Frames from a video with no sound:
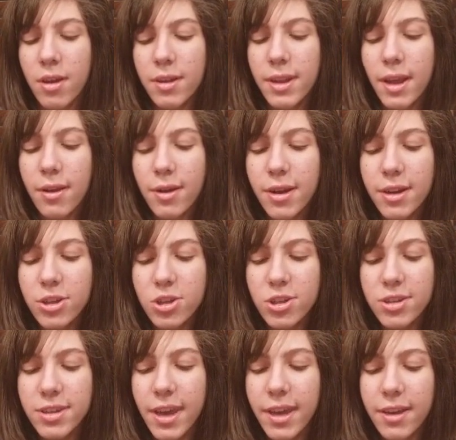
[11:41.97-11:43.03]
Now we're going to
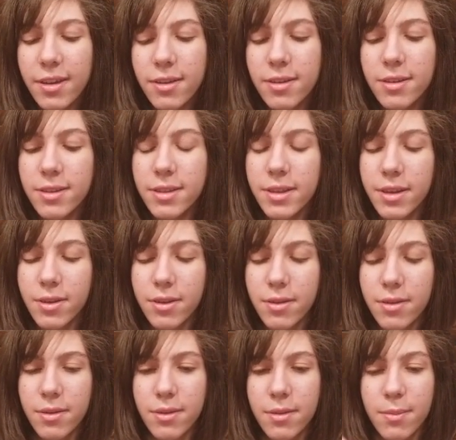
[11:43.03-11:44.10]
just take a little
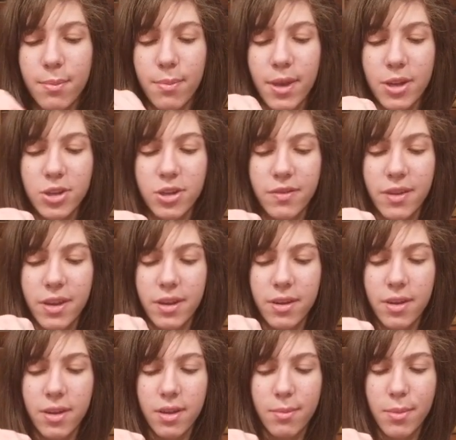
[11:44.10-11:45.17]
pinch of it,
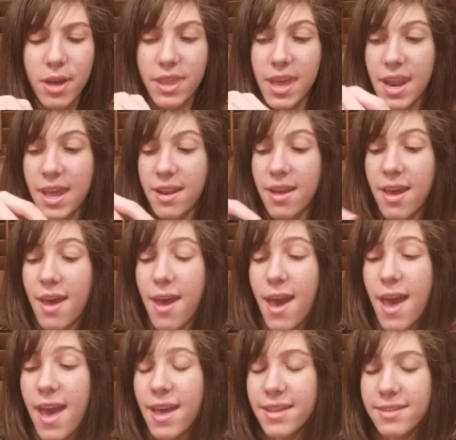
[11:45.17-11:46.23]
put that in.
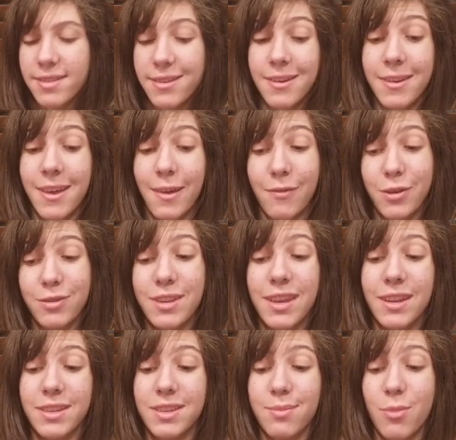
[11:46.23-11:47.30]
And if you did
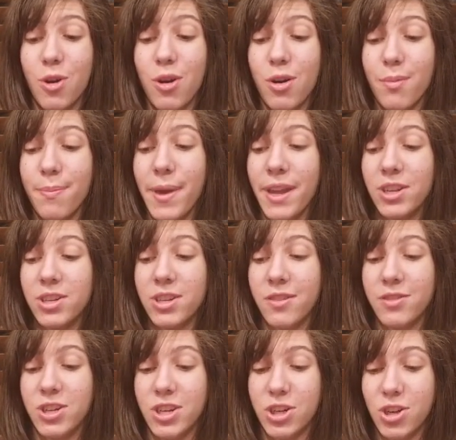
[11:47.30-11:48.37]
a small pinch
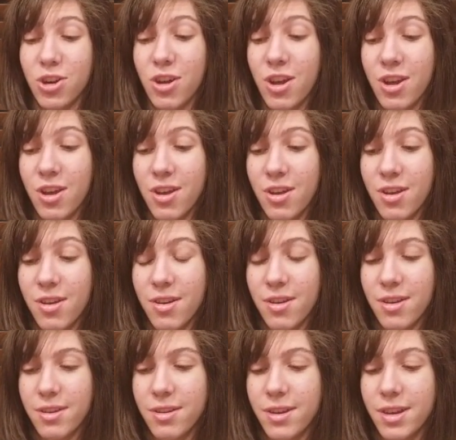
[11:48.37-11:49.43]
of ginger,
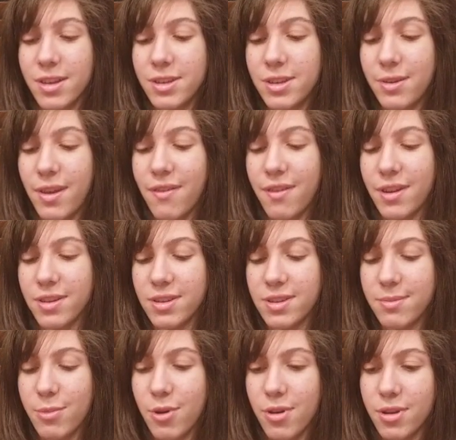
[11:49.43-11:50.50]
you're going to do even a
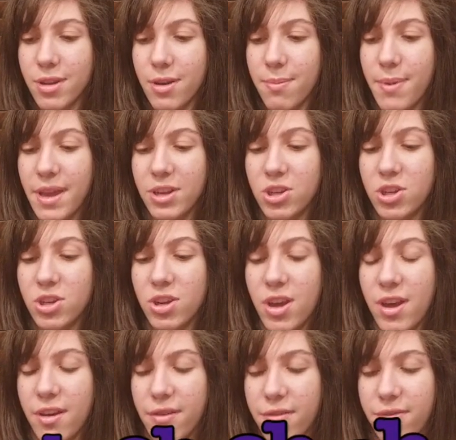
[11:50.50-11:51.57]
smaller pinch
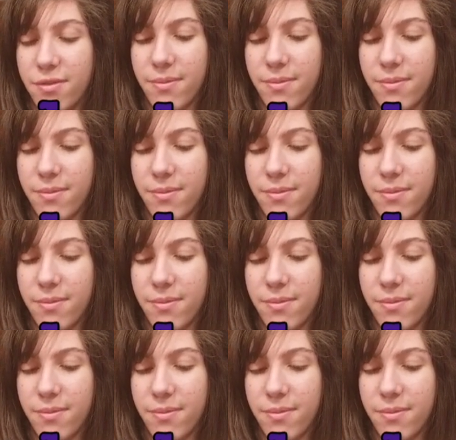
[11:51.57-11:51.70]
of